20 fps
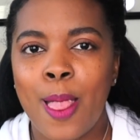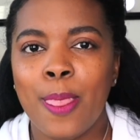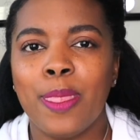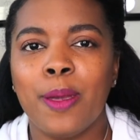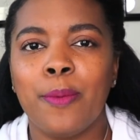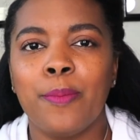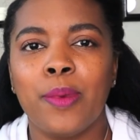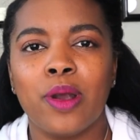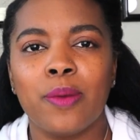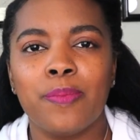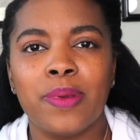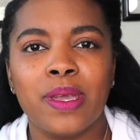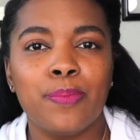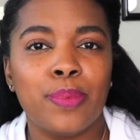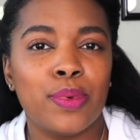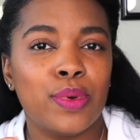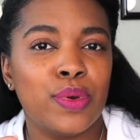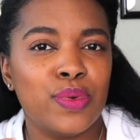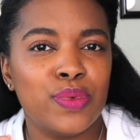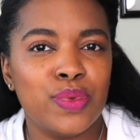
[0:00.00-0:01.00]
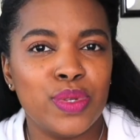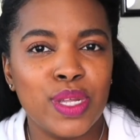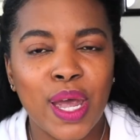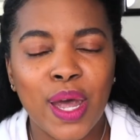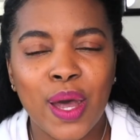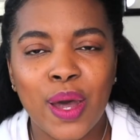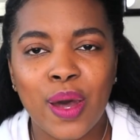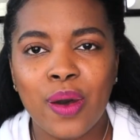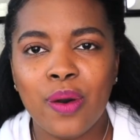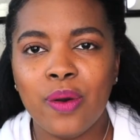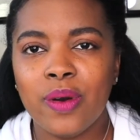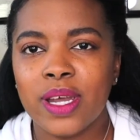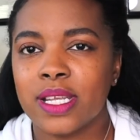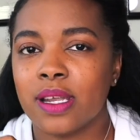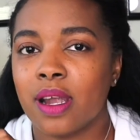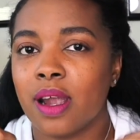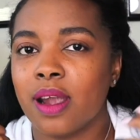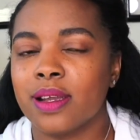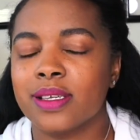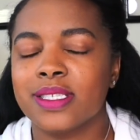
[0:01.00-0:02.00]
The more people who know and
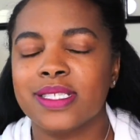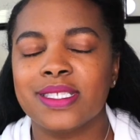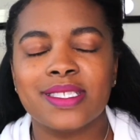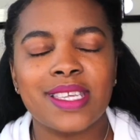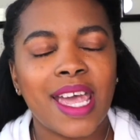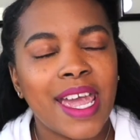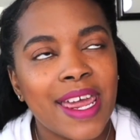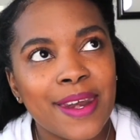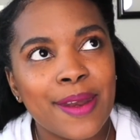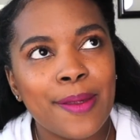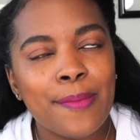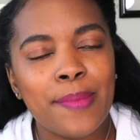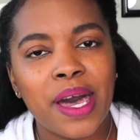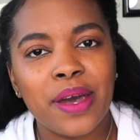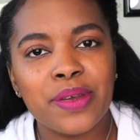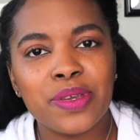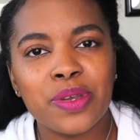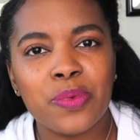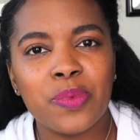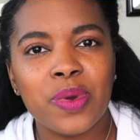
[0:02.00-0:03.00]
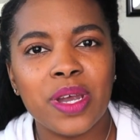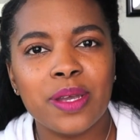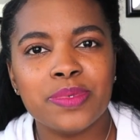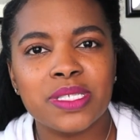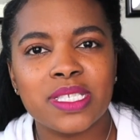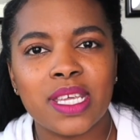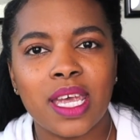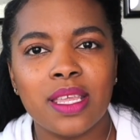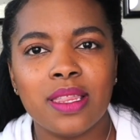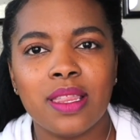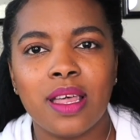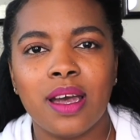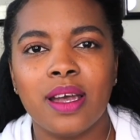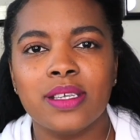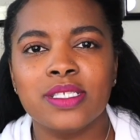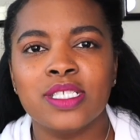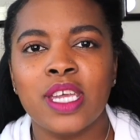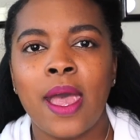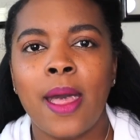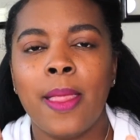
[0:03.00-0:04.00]
are excited about your website
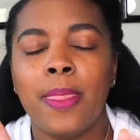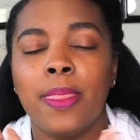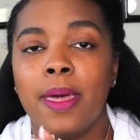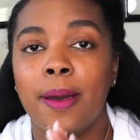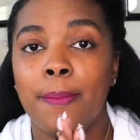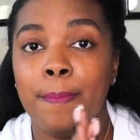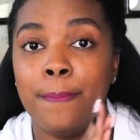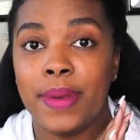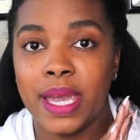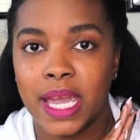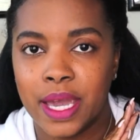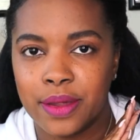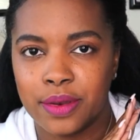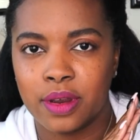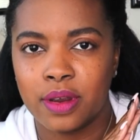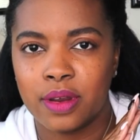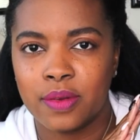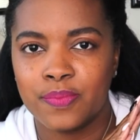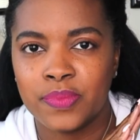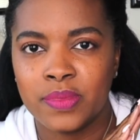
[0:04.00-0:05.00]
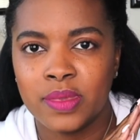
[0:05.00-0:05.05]
launch, the better.